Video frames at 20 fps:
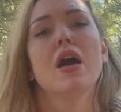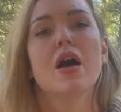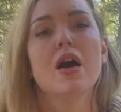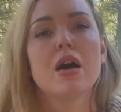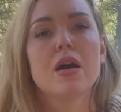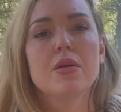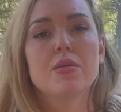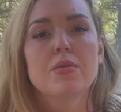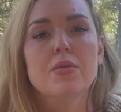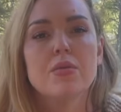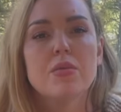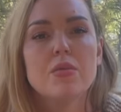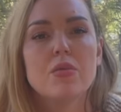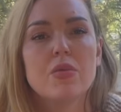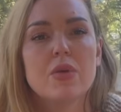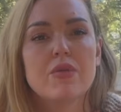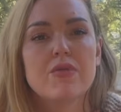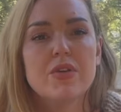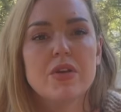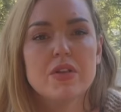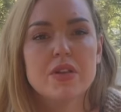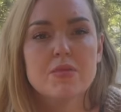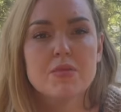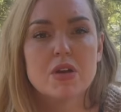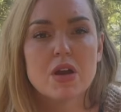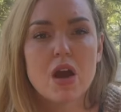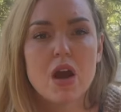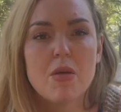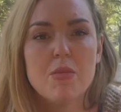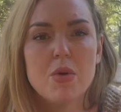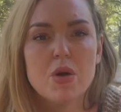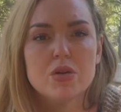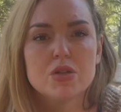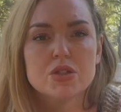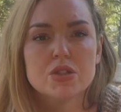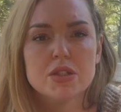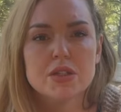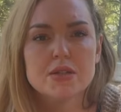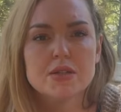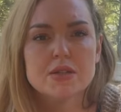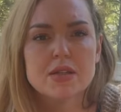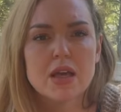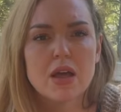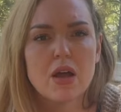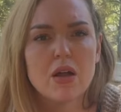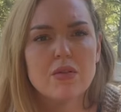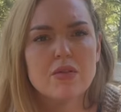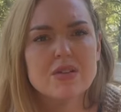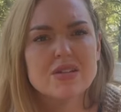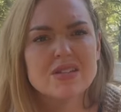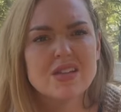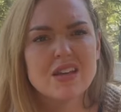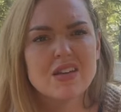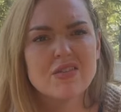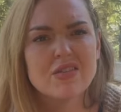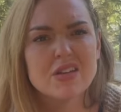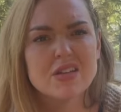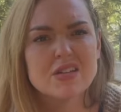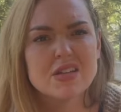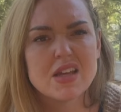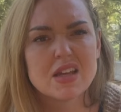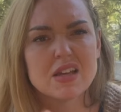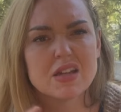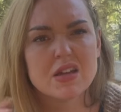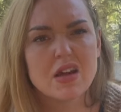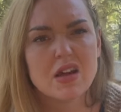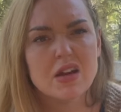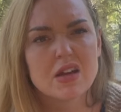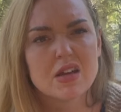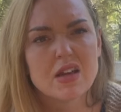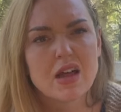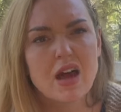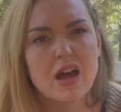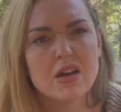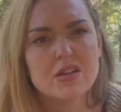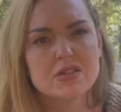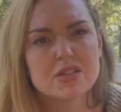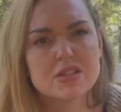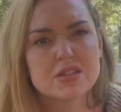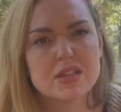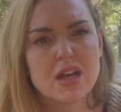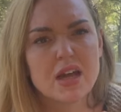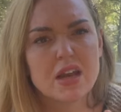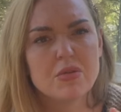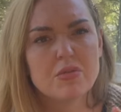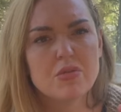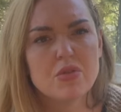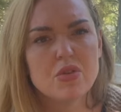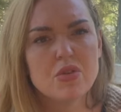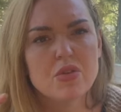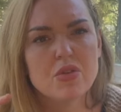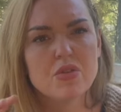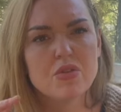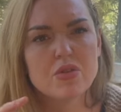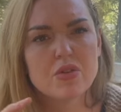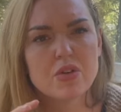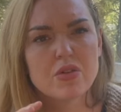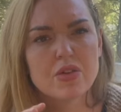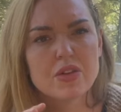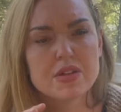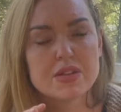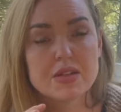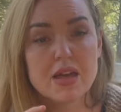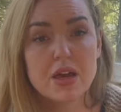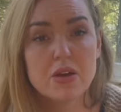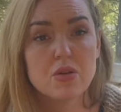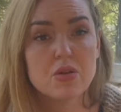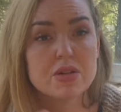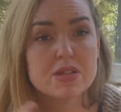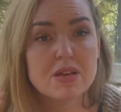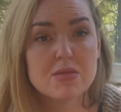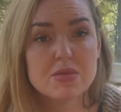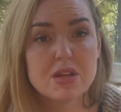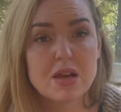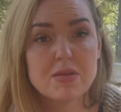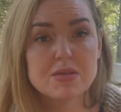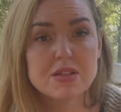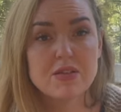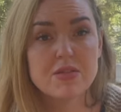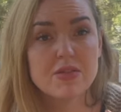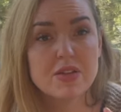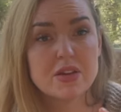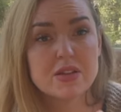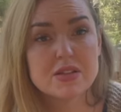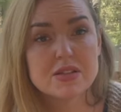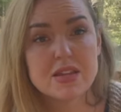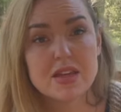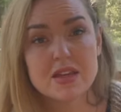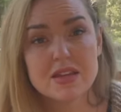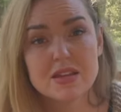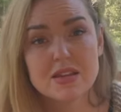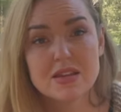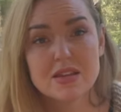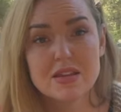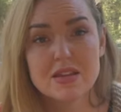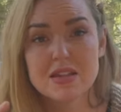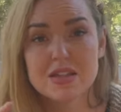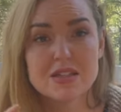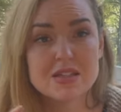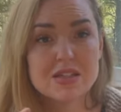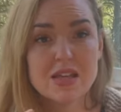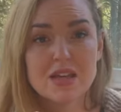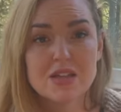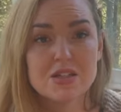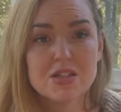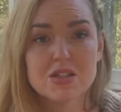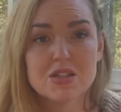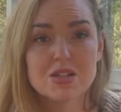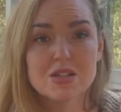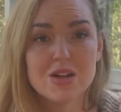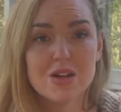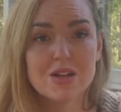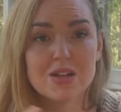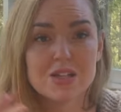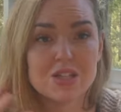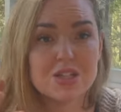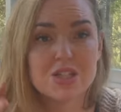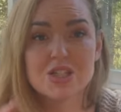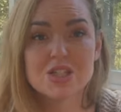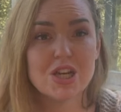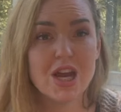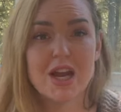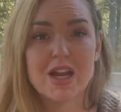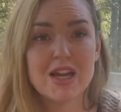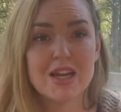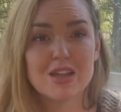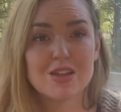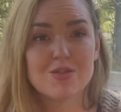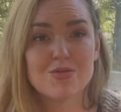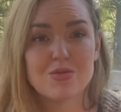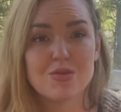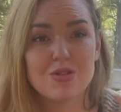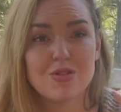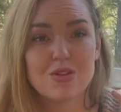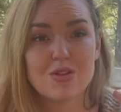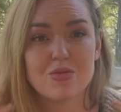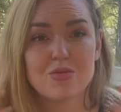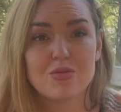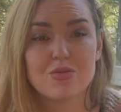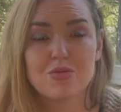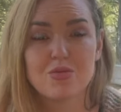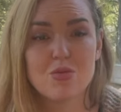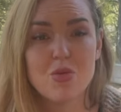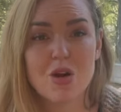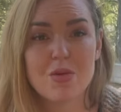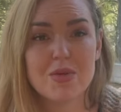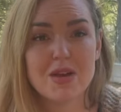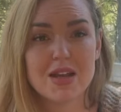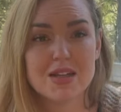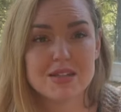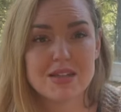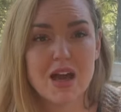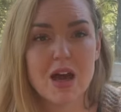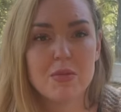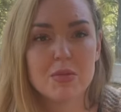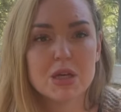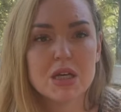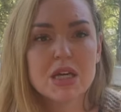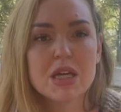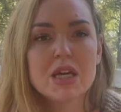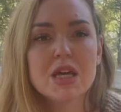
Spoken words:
We feel them in our emotions. Like all of a sudden it feels like a dark cloud just kind of moved over the sun. Or sometimes it feels like the sun just started shining through and warming us up.